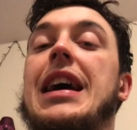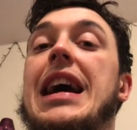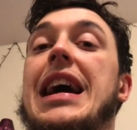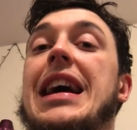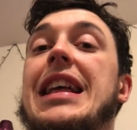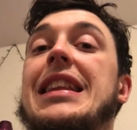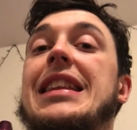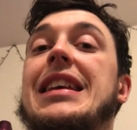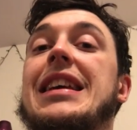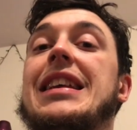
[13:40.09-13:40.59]

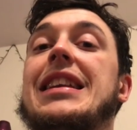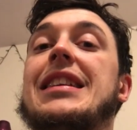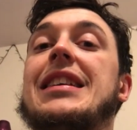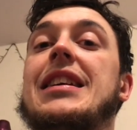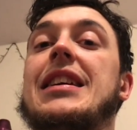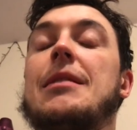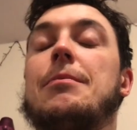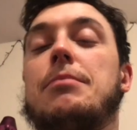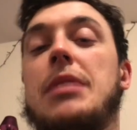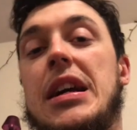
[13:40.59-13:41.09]
And then
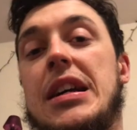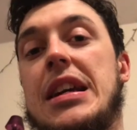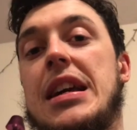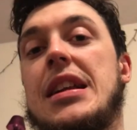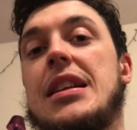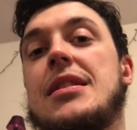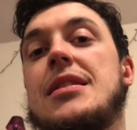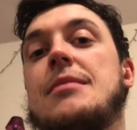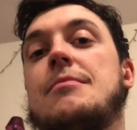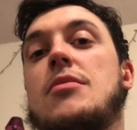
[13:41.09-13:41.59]
uh, back
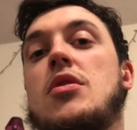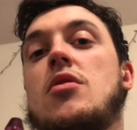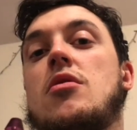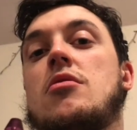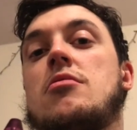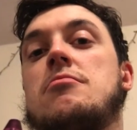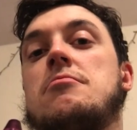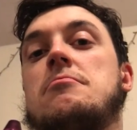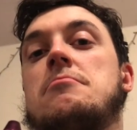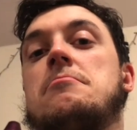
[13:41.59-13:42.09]
at it
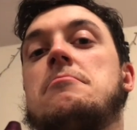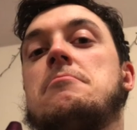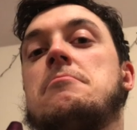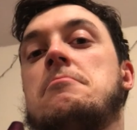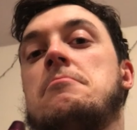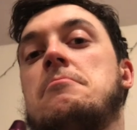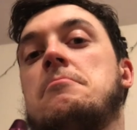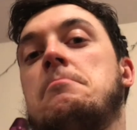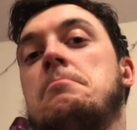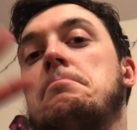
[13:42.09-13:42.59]
tomorrow.
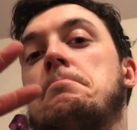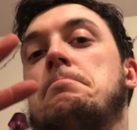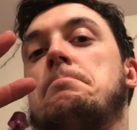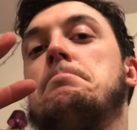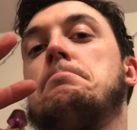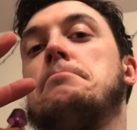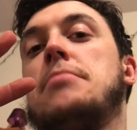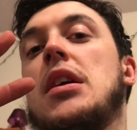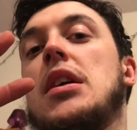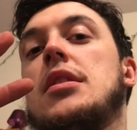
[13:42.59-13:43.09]

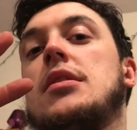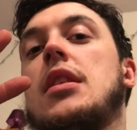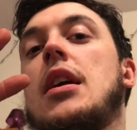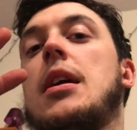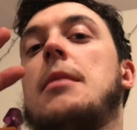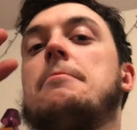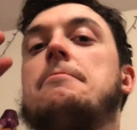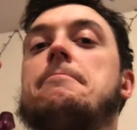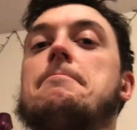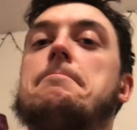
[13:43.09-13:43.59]
Peace,
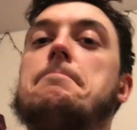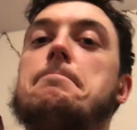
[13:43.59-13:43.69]
team.